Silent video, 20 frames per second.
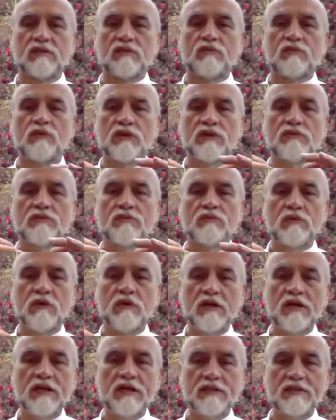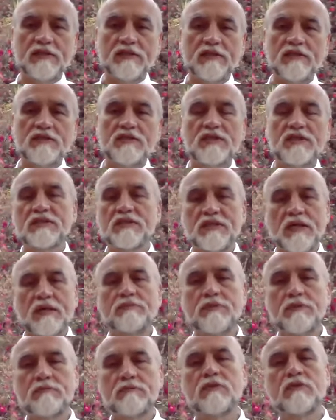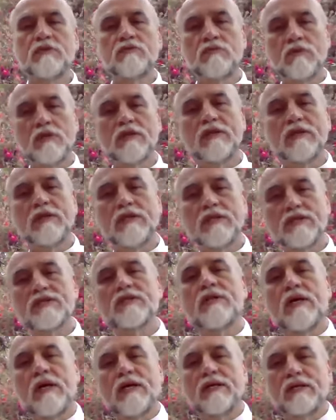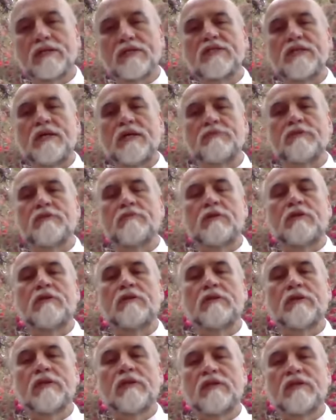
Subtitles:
with what is acceptable, what is not acceptable.